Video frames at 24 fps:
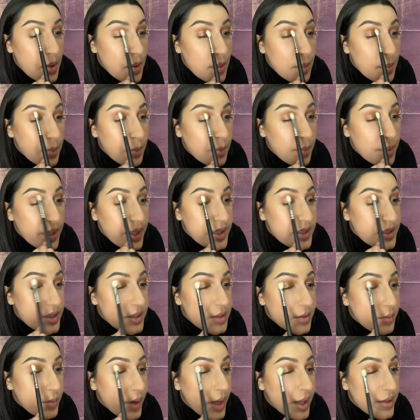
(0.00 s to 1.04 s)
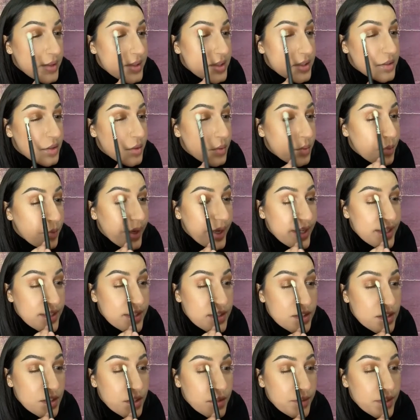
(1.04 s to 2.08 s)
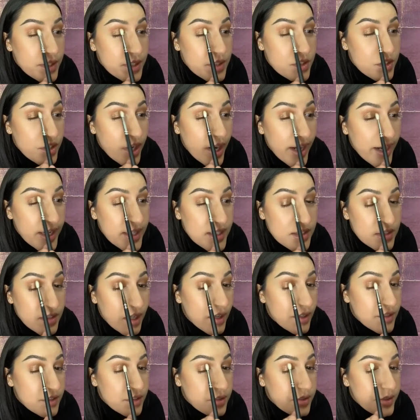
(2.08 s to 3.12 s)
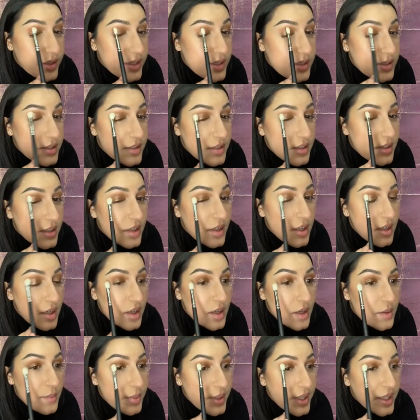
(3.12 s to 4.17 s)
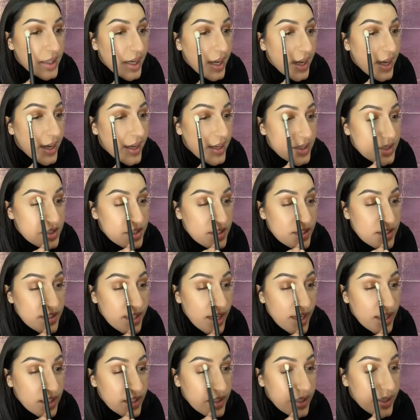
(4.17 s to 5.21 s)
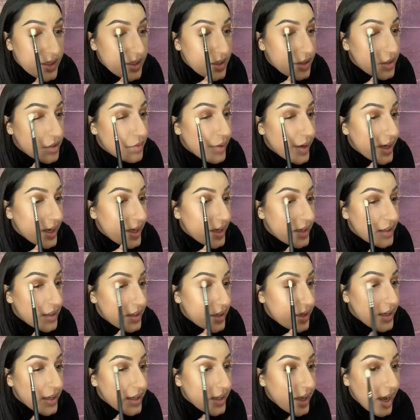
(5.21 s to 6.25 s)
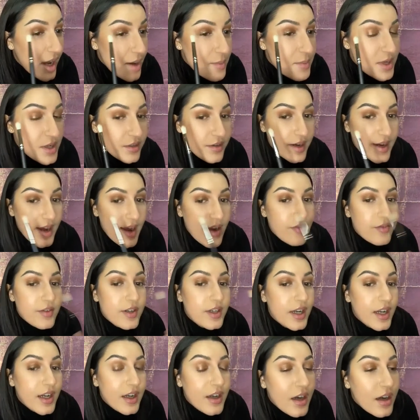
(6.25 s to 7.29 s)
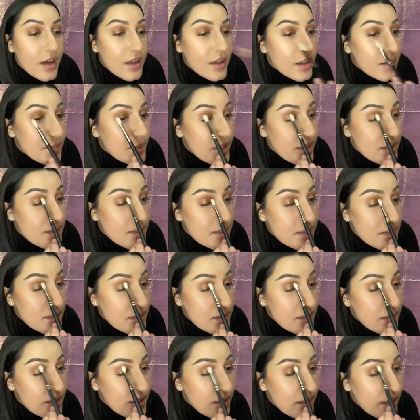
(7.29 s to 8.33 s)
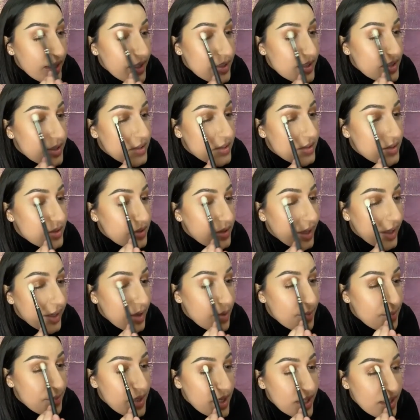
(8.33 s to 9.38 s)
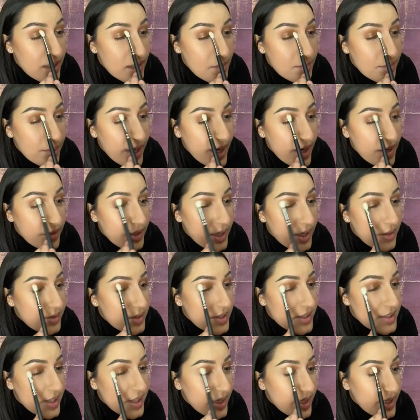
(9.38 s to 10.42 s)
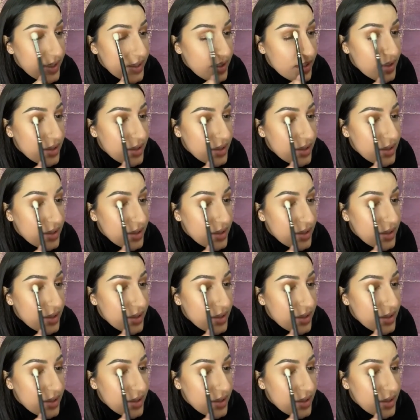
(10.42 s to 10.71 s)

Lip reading: blend it while it's still wet so it dries non-creased. But yeah, it's just kind of like it can be a great everyday color because it's like a medium brown, I would say.